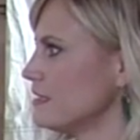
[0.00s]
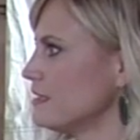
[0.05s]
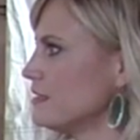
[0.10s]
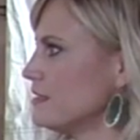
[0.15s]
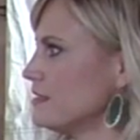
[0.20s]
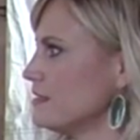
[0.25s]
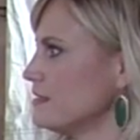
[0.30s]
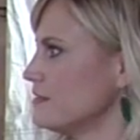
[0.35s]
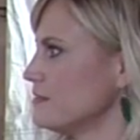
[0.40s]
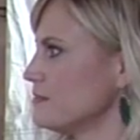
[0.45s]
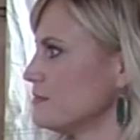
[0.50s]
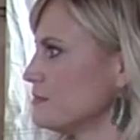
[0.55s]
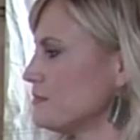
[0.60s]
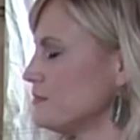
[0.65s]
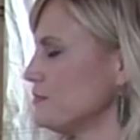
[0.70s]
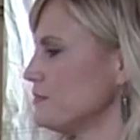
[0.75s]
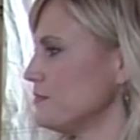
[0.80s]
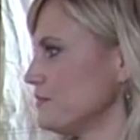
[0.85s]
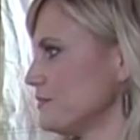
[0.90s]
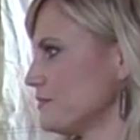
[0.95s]

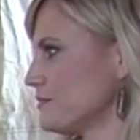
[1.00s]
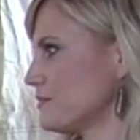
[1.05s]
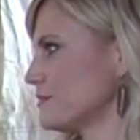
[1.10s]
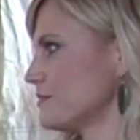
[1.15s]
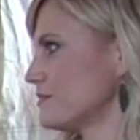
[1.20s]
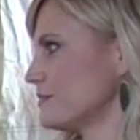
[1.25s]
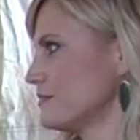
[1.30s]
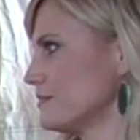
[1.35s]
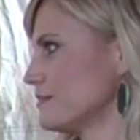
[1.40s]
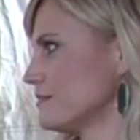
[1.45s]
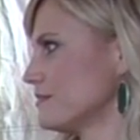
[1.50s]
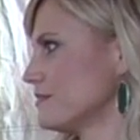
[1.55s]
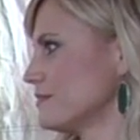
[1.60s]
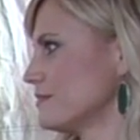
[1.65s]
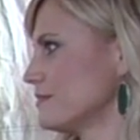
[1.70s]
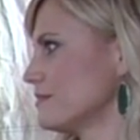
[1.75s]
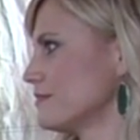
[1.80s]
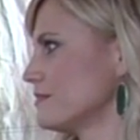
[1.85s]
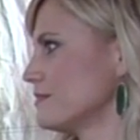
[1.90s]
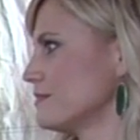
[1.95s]

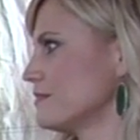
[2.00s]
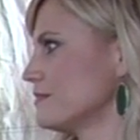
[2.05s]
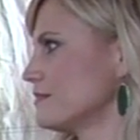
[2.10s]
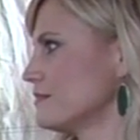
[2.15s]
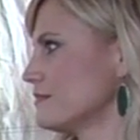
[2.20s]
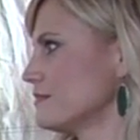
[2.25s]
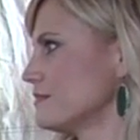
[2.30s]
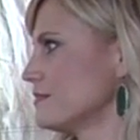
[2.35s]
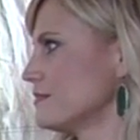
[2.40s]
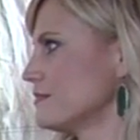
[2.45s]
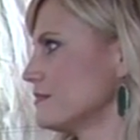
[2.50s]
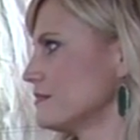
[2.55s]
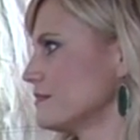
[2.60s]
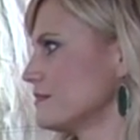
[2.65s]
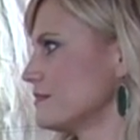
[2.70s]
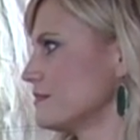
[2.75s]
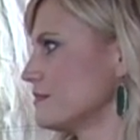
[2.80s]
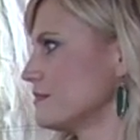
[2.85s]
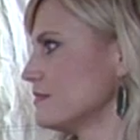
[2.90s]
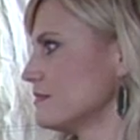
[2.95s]

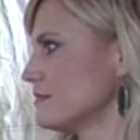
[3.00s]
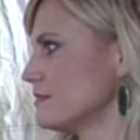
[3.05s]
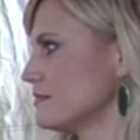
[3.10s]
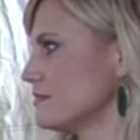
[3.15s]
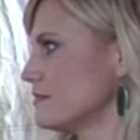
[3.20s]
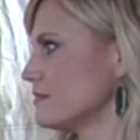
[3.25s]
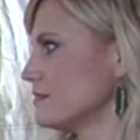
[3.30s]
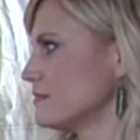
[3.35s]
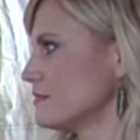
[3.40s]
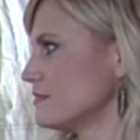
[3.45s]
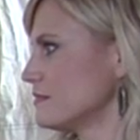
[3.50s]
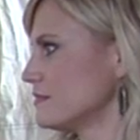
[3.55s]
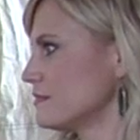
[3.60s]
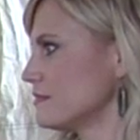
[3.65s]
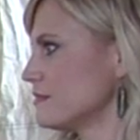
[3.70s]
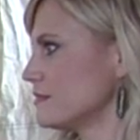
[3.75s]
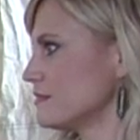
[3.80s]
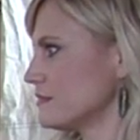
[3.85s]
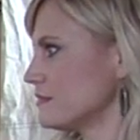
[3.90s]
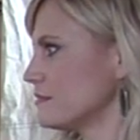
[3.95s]

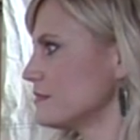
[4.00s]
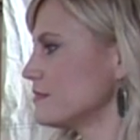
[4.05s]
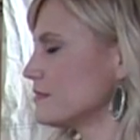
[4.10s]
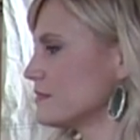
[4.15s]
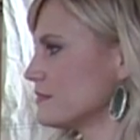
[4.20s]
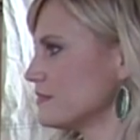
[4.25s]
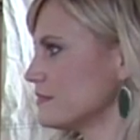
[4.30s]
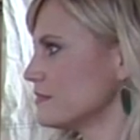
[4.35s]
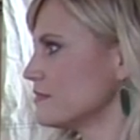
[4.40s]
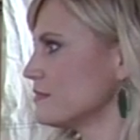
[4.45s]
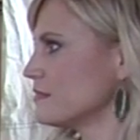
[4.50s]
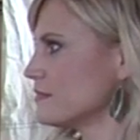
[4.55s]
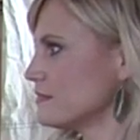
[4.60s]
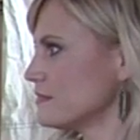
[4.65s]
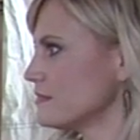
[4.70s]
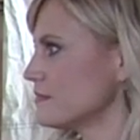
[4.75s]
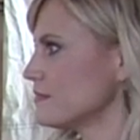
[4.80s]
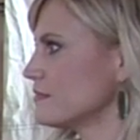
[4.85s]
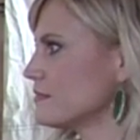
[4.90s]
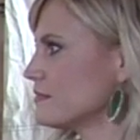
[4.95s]

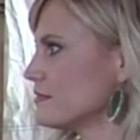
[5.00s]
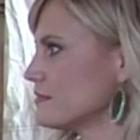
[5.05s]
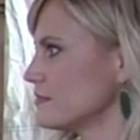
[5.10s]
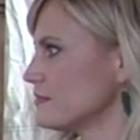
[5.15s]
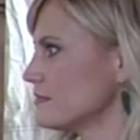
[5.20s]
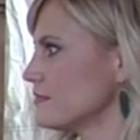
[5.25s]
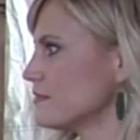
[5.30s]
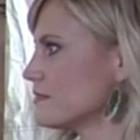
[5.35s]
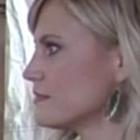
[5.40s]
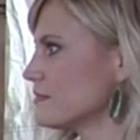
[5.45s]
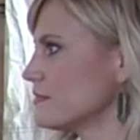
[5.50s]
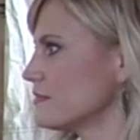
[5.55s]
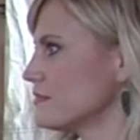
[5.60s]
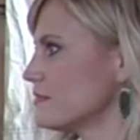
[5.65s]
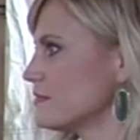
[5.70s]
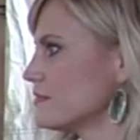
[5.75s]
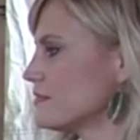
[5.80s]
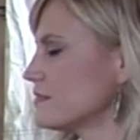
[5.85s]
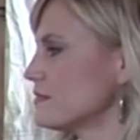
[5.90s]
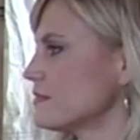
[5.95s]

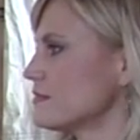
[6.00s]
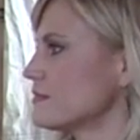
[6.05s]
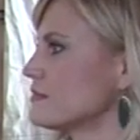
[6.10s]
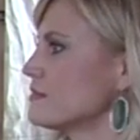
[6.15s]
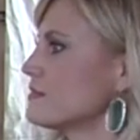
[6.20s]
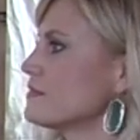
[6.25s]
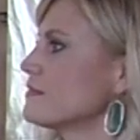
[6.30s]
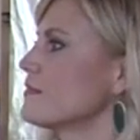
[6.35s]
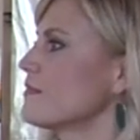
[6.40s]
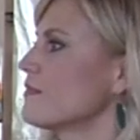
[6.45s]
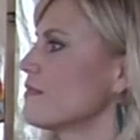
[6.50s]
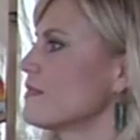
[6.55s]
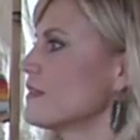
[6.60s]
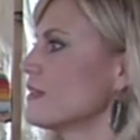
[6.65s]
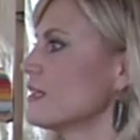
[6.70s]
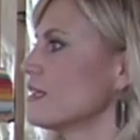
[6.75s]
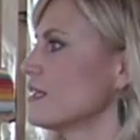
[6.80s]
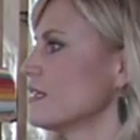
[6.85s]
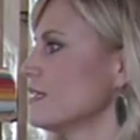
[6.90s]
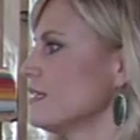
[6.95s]

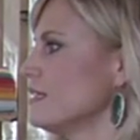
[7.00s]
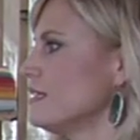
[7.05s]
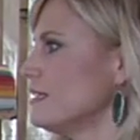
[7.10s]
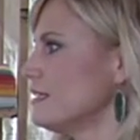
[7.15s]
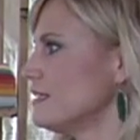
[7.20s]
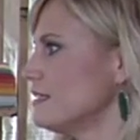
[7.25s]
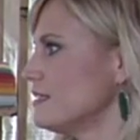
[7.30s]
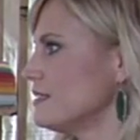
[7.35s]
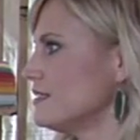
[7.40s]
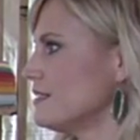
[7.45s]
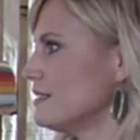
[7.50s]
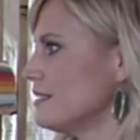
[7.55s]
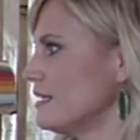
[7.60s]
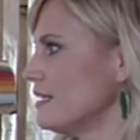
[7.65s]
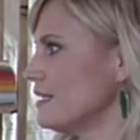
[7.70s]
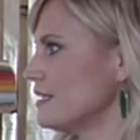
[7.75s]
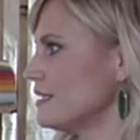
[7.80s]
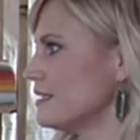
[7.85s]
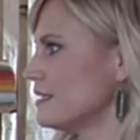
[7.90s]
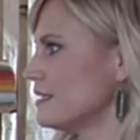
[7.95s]
(silent)